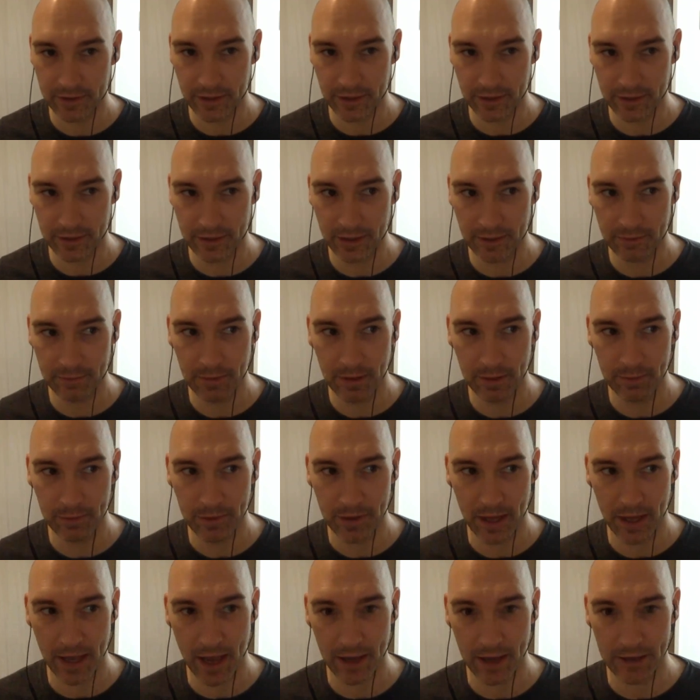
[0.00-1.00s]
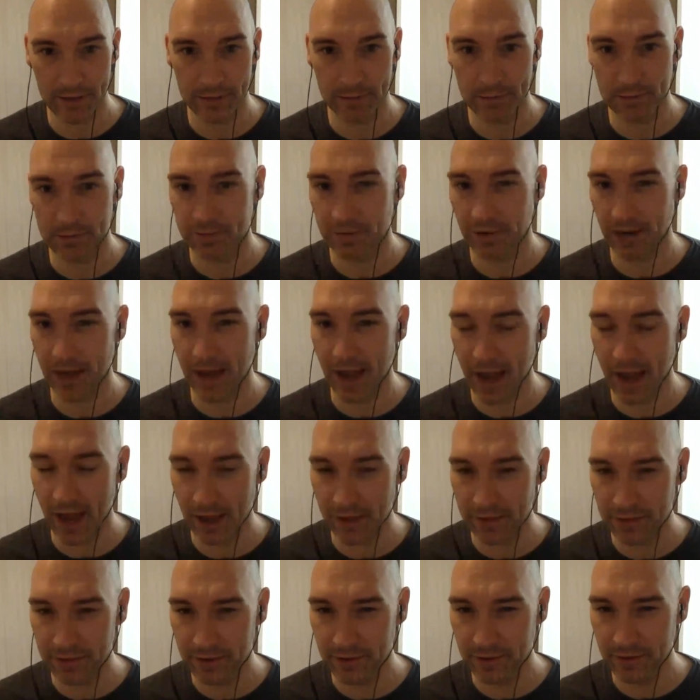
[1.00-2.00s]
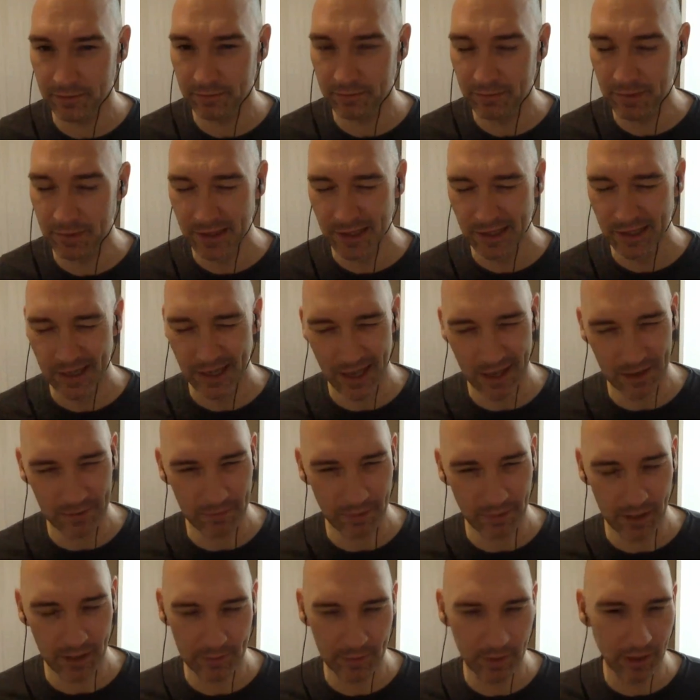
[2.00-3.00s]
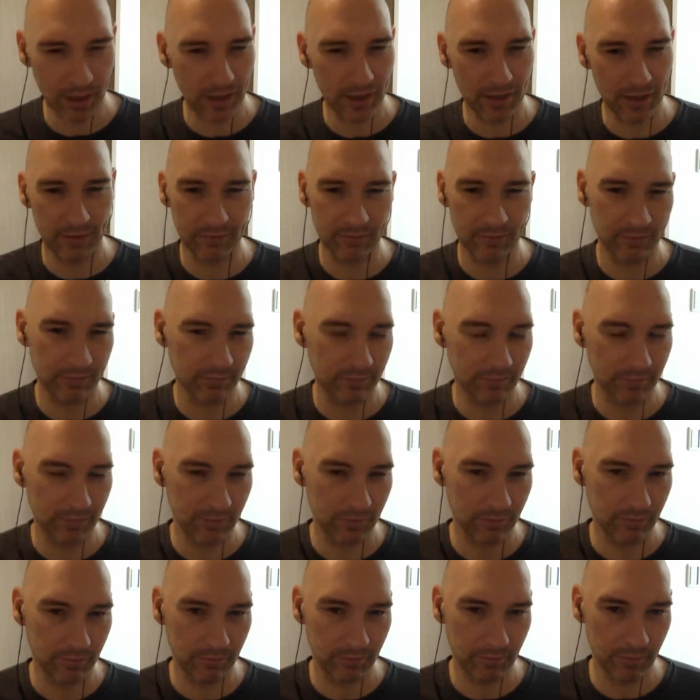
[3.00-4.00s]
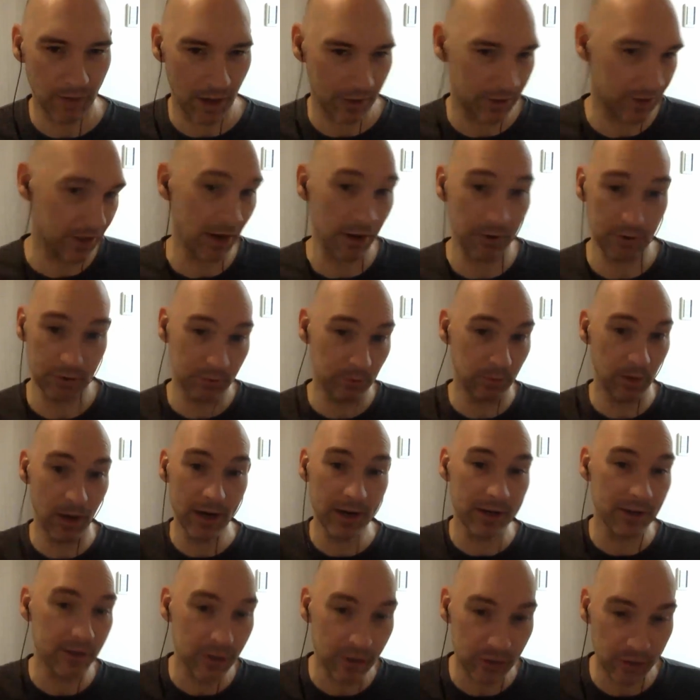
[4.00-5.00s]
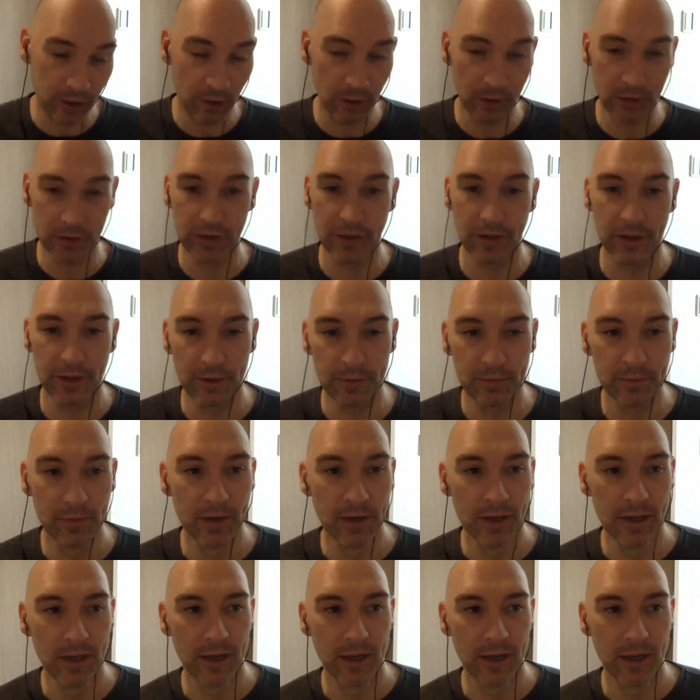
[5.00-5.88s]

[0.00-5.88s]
I think maybe they asked me if I had them, and maybe I think I was ready to show it to them.